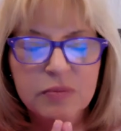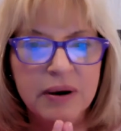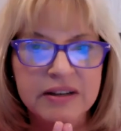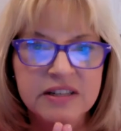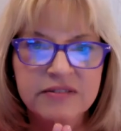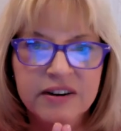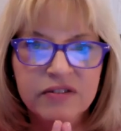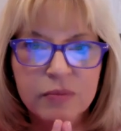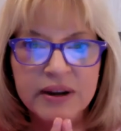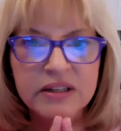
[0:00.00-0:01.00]
with positive
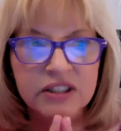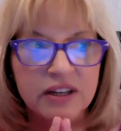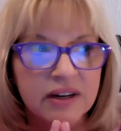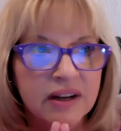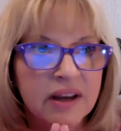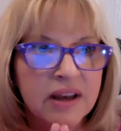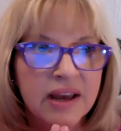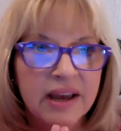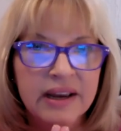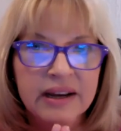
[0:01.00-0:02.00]
affirmation.
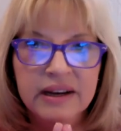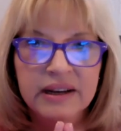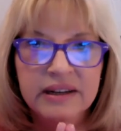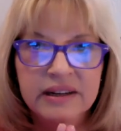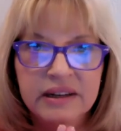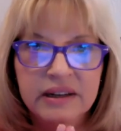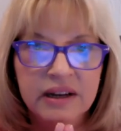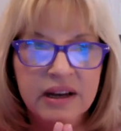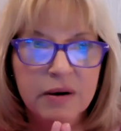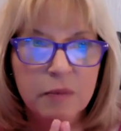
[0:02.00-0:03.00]
And
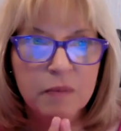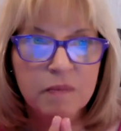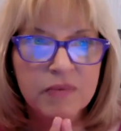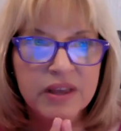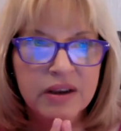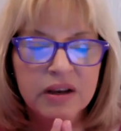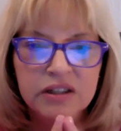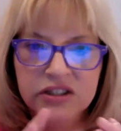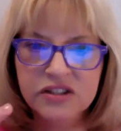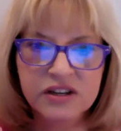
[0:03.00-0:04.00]

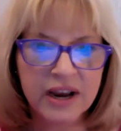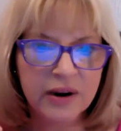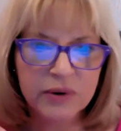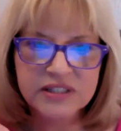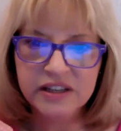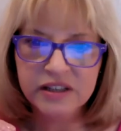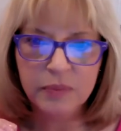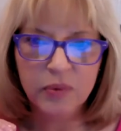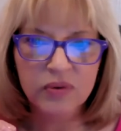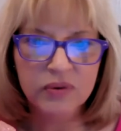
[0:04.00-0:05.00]
just, I always like to
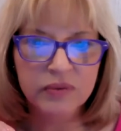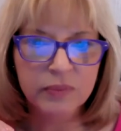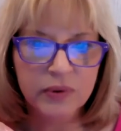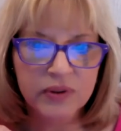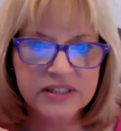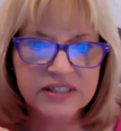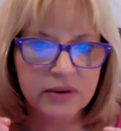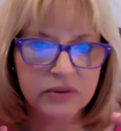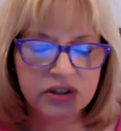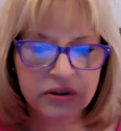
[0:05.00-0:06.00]
pull this
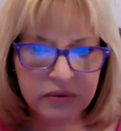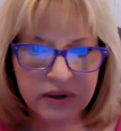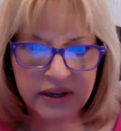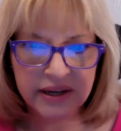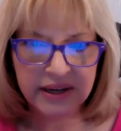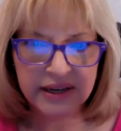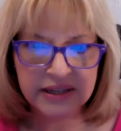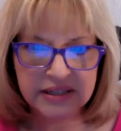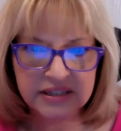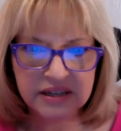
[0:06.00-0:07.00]
out too,
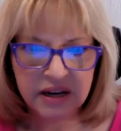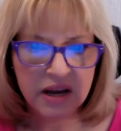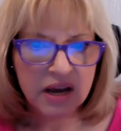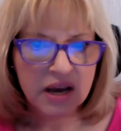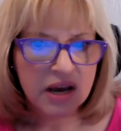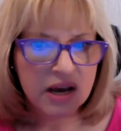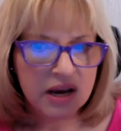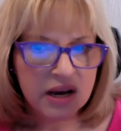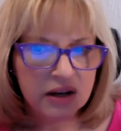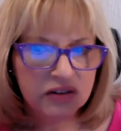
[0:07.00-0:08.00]
is
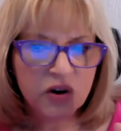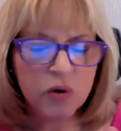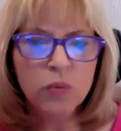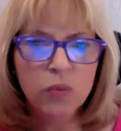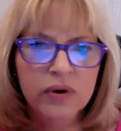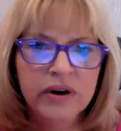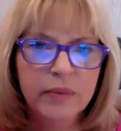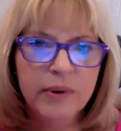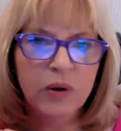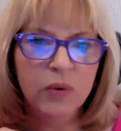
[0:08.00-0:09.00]
don't worry
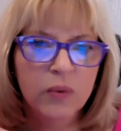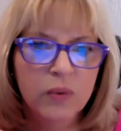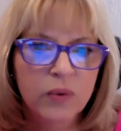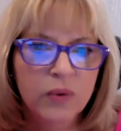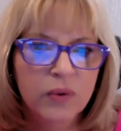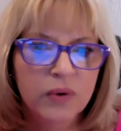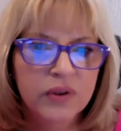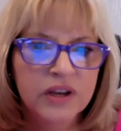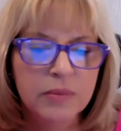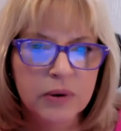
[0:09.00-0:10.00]
about
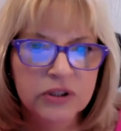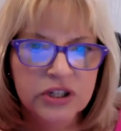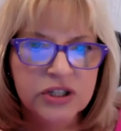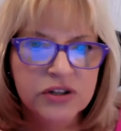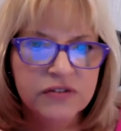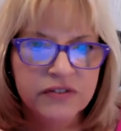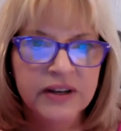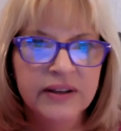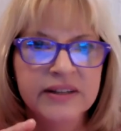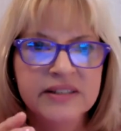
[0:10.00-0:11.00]
the emotions you're
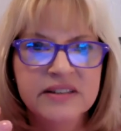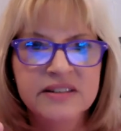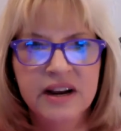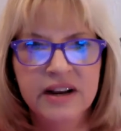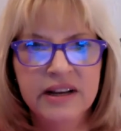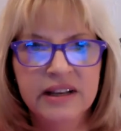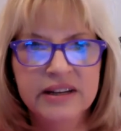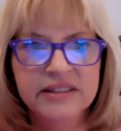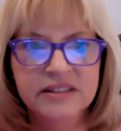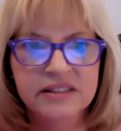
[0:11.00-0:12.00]
feeling. Society
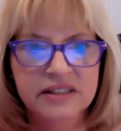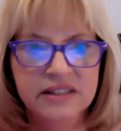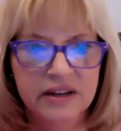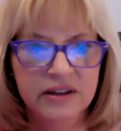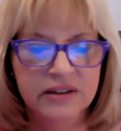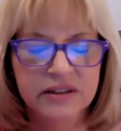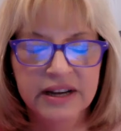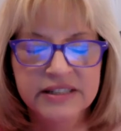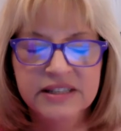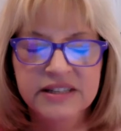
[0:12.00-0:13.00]
likes to
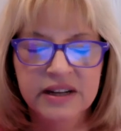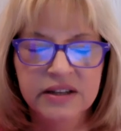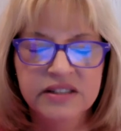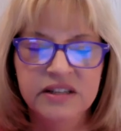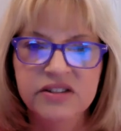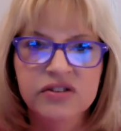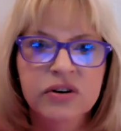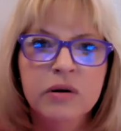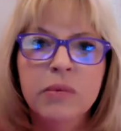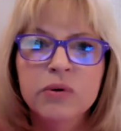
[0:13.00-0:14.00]
tell us that
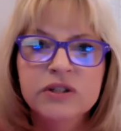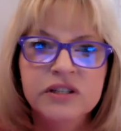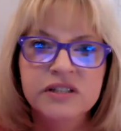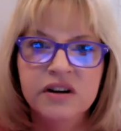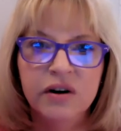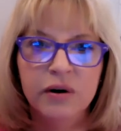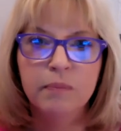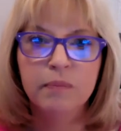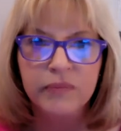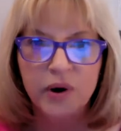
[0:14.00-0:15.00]
certain emotions are